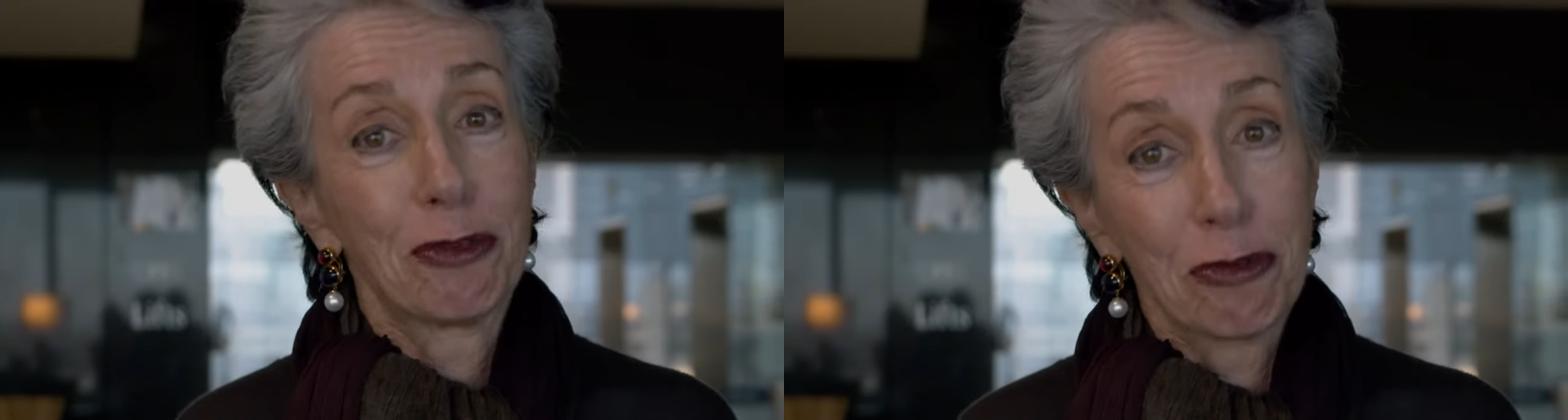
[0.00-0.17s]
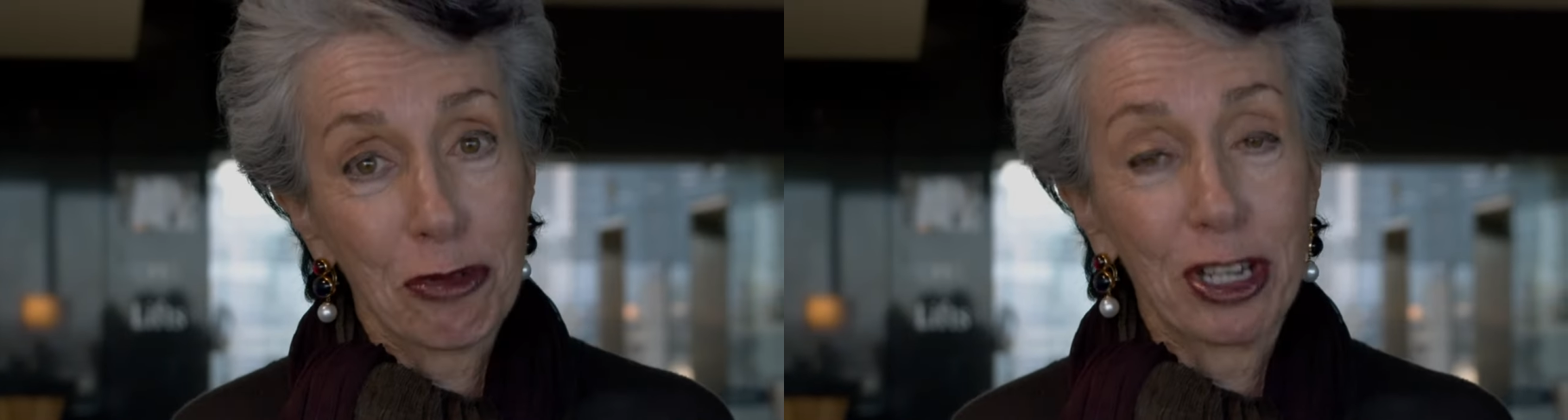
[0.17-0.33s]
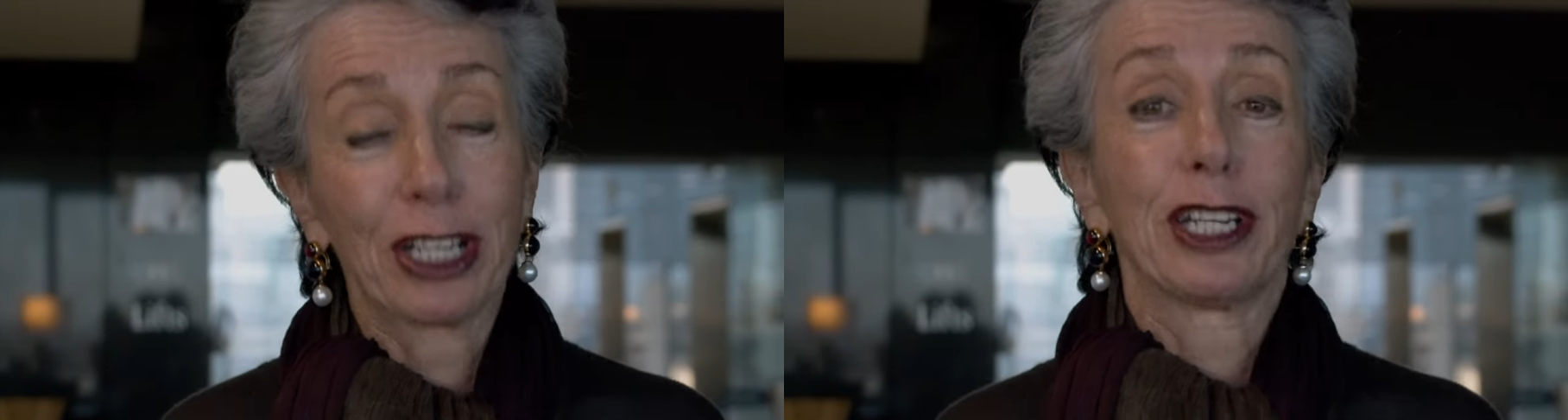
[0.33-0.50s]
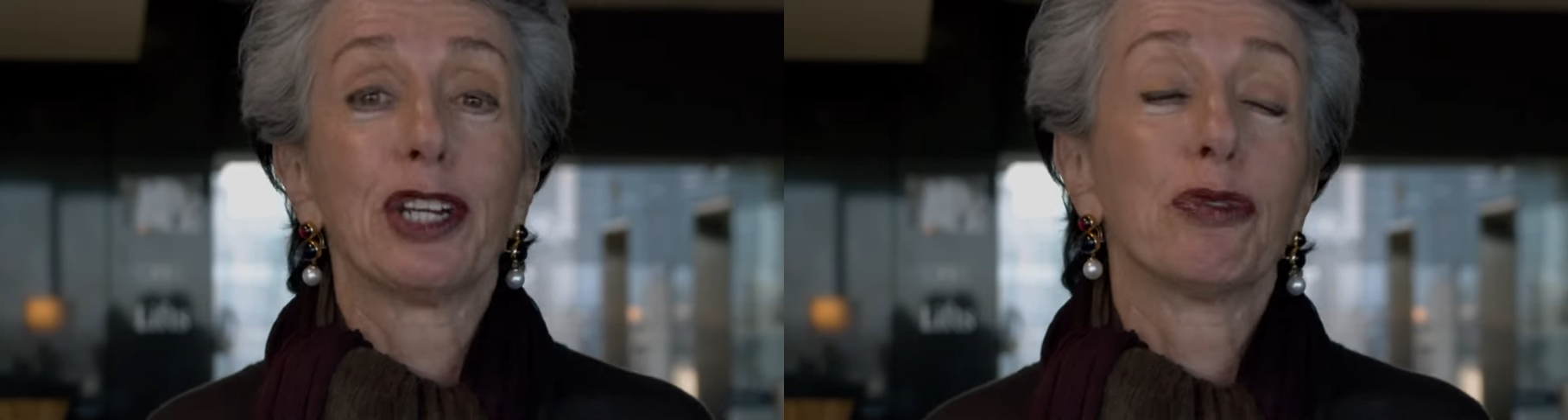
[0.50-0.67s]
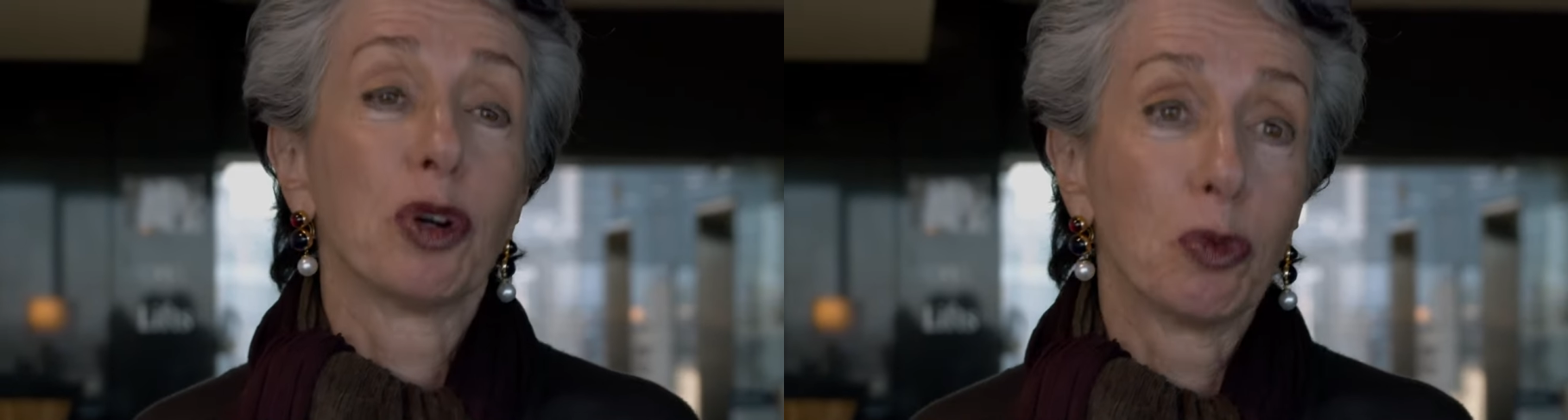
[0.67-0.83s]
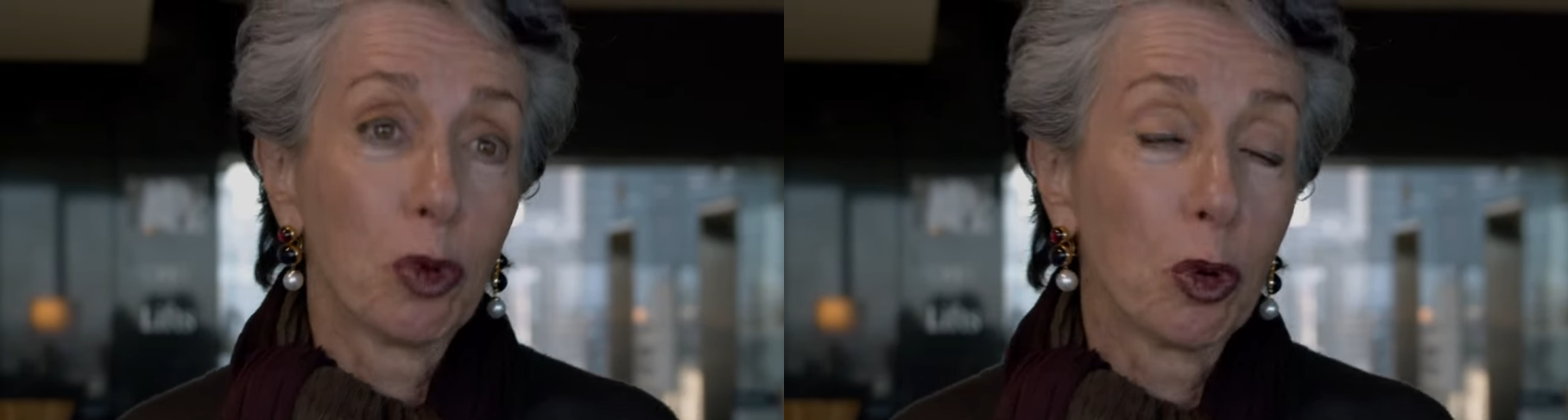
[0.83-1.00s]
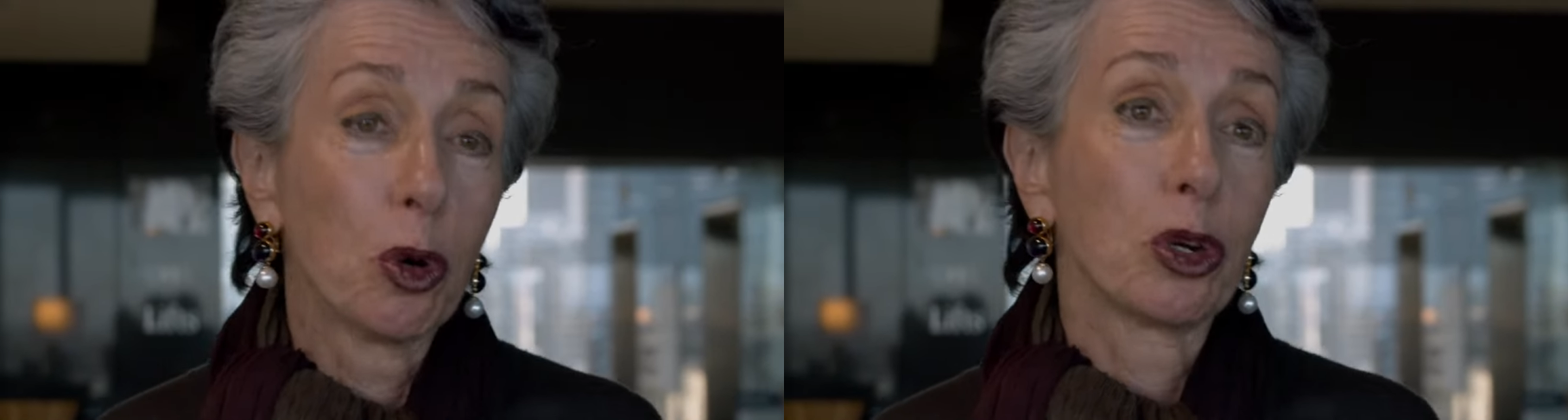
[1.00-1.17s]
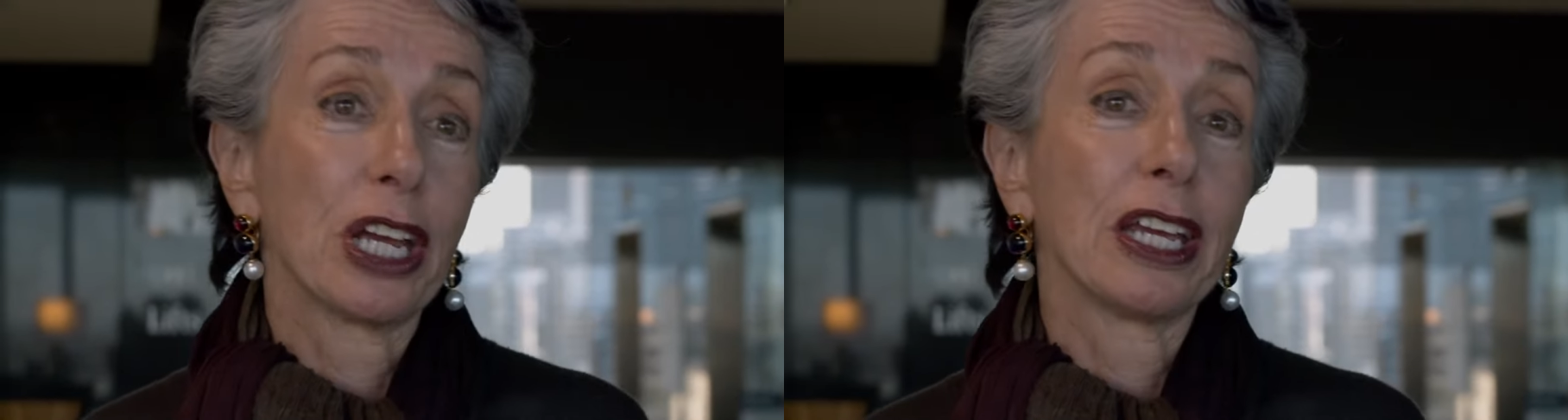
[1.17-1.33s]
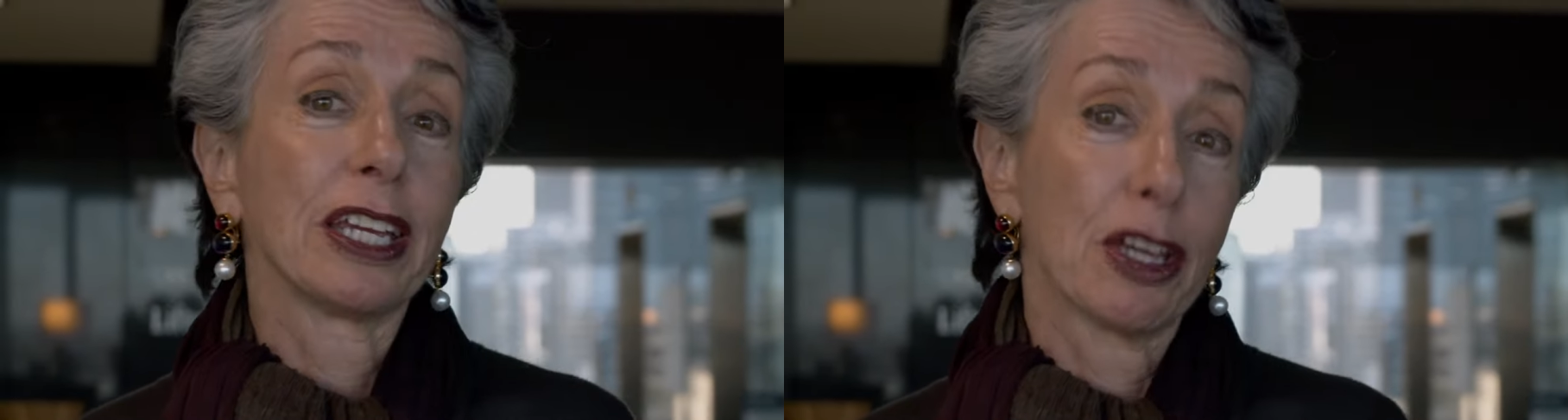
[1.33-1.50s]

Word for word: really rewarding